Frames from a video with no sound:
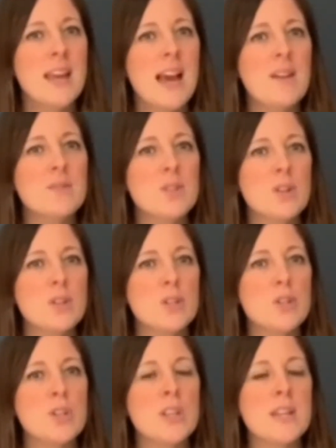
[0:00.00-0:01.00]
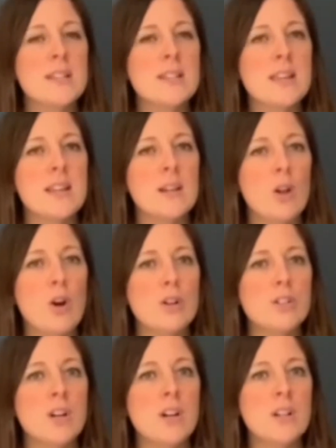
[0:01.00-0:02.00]
I've started to do this in
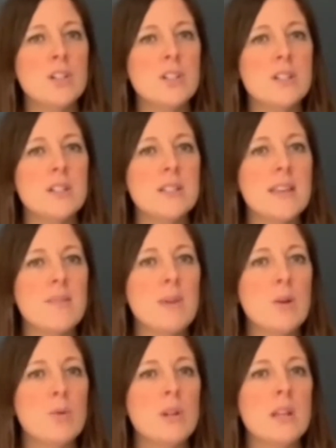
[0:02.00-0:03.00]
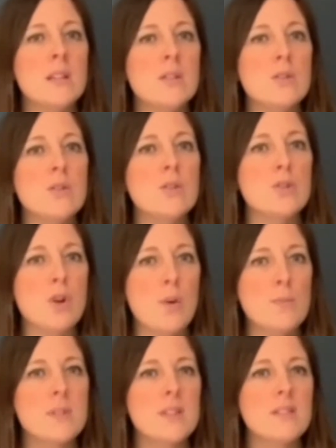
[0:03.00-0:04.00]
lockdown just to save me going into the
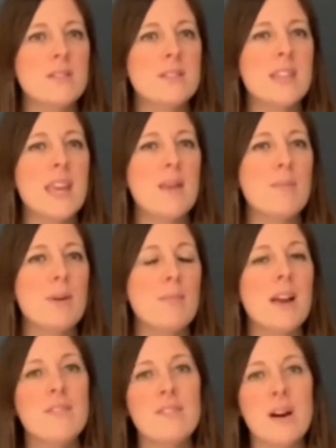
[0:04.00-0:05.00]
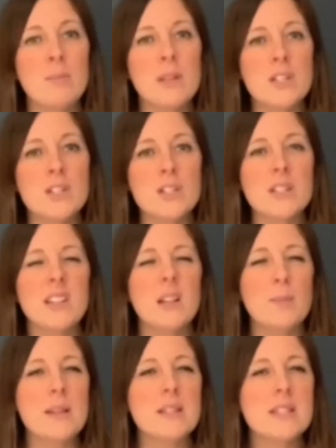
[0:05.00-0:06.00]
shops and to keep my family just a
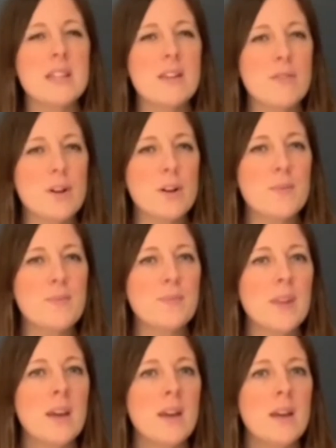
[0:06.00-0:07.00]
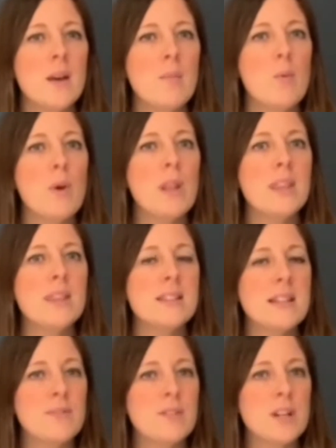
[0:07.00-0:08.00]
little bit safer. But when the
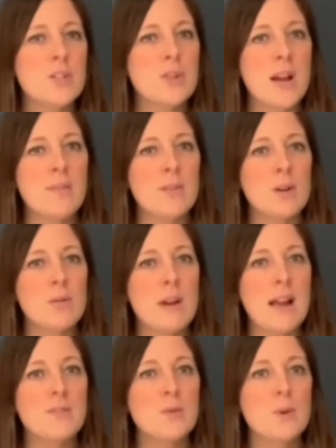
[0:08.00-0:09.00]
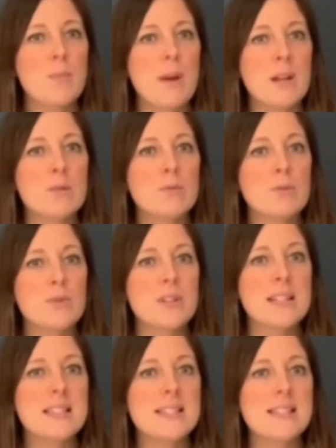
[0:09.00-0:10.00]
delivery driver arrived with my
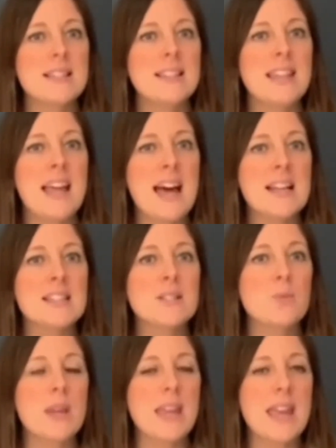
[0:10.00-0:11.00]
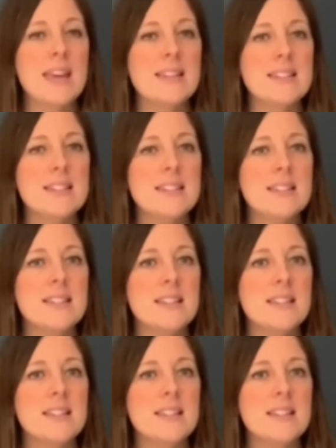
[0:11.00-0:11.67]
groceries last weekend,